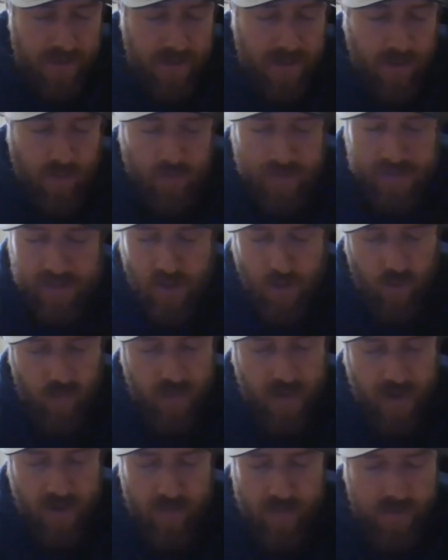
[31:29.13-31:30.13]
We know
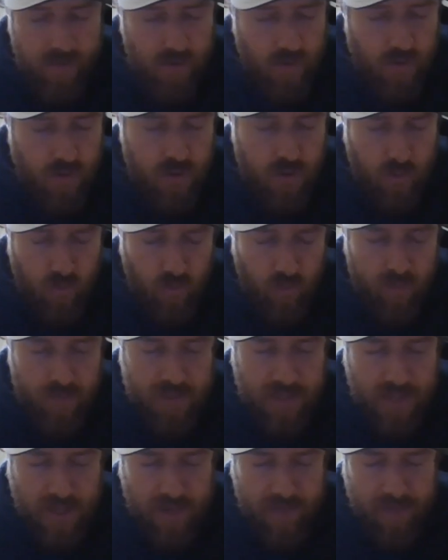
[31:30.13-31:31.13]
that when those storms
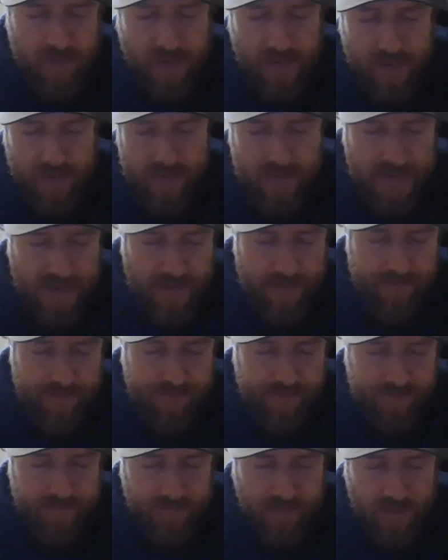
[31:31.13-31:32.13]
come, God, that
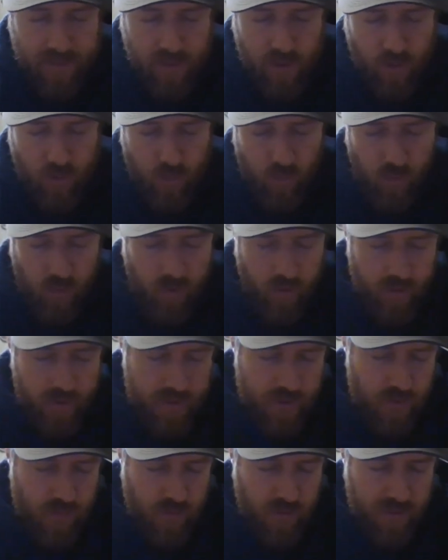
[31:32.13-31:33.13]
your word
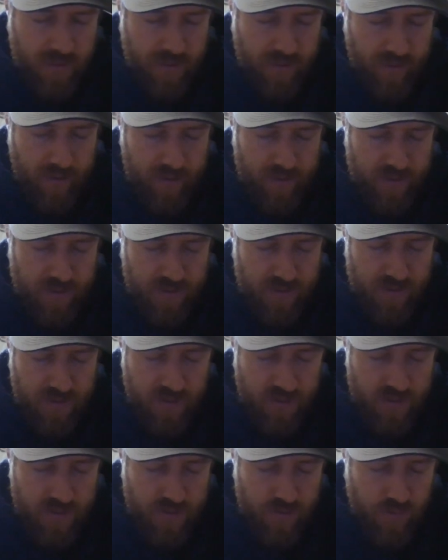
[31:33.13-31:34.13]
is what carries
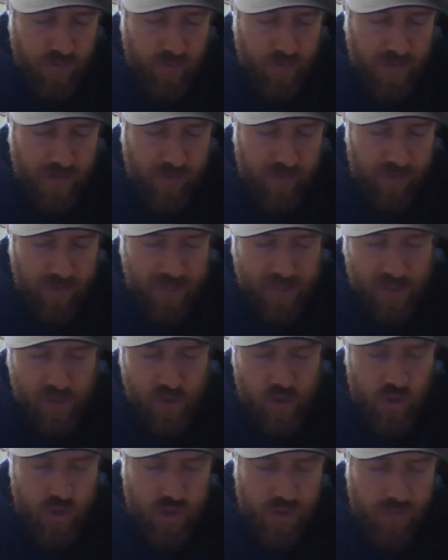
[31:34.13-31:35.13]
us through that
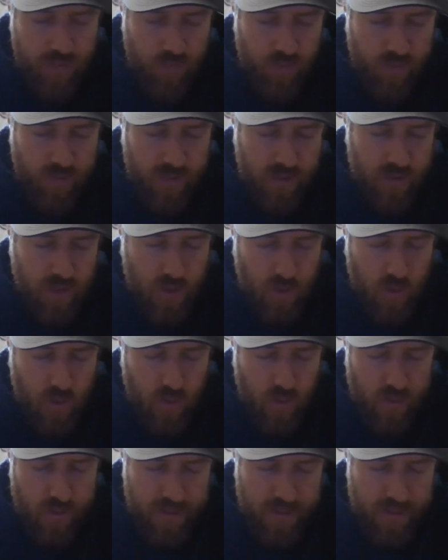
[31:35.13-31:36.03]
relationship with you.